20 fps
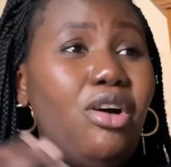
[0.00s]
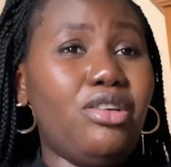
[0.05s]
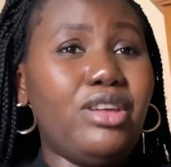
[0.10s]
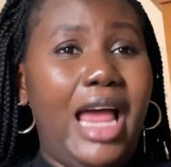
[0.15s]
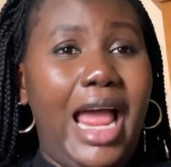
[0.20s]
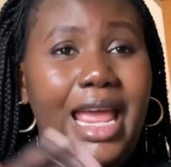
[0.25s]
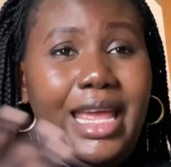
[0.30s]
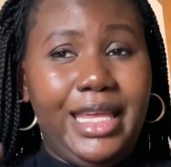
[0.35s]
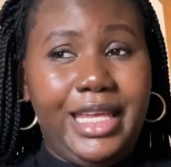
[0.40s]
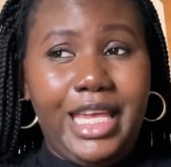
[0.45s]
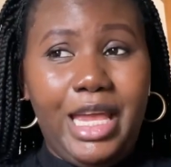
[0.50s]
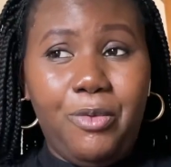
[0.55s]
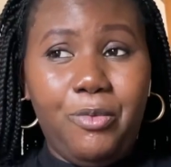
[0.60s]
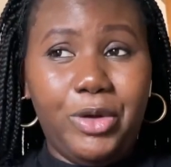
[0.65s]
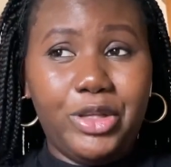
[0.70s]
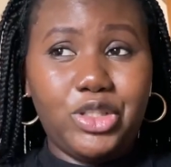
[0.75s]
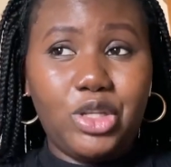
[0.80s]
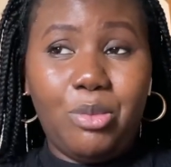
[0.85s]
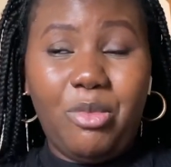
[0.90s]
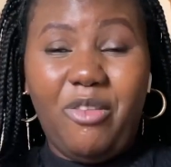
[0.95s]
I came
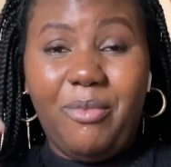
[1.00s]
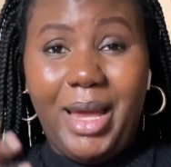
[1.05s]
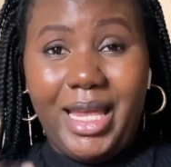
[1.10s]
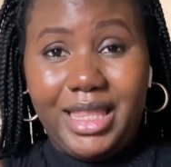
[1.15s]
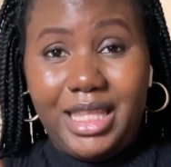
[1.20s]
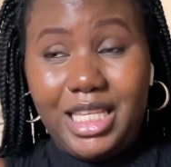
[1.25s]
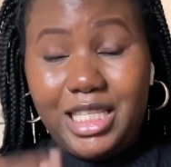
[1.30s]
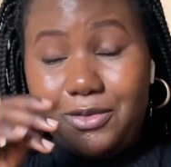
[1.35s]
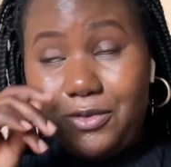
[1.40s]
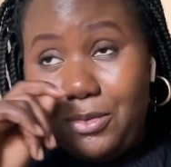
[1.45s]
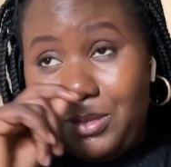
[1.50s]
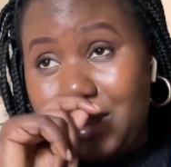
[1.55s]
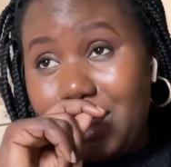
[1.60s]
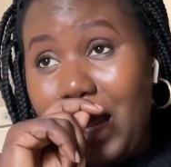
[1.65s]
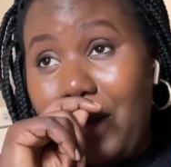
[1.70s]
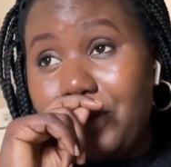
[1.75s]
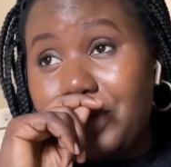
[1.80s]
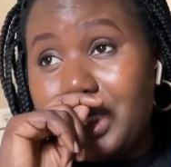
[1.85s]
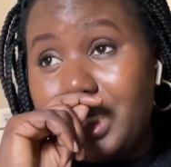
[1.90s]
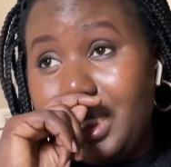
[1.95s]
with some of my things from
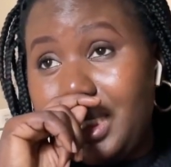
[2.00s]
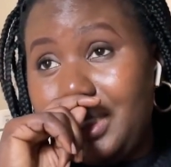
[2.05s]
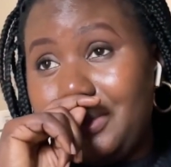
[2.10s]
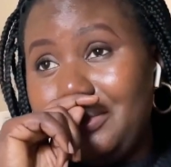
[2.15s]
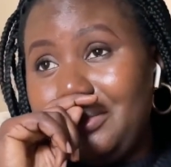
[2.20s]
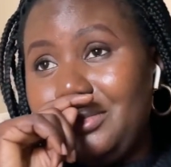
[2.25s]
Saudi.